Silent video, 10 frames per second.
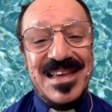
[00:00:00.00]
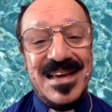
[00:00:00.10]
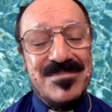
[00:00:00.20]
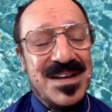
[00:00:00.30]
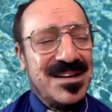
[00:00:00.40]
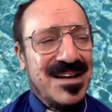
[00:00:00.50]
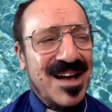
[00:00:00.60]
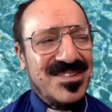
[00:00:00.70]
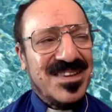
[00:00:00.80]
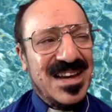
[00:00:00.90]
I'd
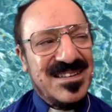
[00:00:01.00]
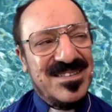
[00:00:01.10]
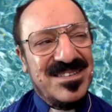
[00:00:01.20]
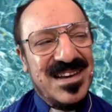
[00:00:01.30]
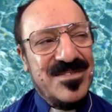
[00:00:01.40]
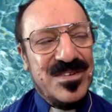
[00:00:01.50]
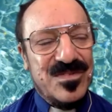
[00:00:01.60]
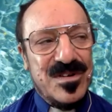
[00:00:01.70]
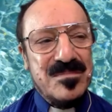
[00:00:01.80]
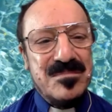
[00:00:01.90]
also like to save it
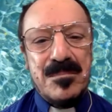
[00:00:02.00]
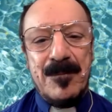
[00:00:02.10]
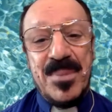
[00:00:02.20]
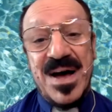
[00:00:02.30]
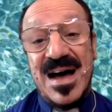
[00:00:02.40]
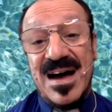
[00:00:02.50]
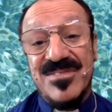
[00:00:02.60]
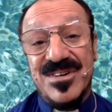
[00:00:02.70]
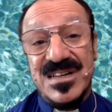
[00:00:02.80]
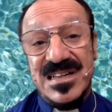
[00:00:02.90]
from
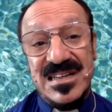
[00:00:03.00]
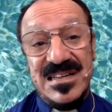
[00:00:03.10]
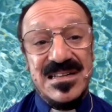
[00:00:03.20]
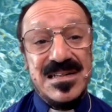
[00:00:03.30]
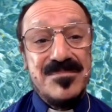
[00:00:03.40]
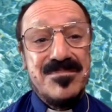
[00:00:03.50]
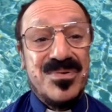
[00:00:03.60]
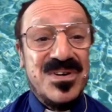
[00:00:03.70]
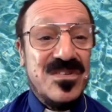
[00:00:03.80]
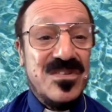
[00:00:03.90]
poverty and
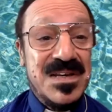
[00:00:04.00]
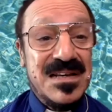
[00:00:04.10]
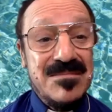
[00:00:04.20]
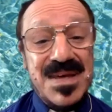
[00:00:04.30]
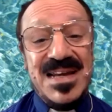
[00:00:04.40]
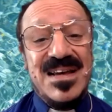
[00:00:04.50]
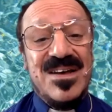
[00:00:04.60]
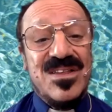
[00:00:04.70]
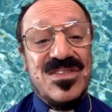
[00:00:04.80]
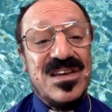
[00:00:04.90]
imprisonment and many
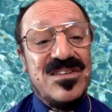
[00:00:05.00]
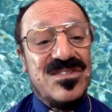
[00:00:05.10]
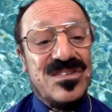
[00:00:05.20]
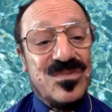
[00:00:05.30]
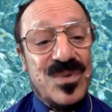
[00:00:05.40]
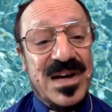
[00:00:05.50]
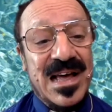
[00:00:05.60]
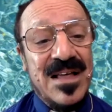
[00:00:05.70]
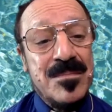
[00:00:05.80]
other things as well.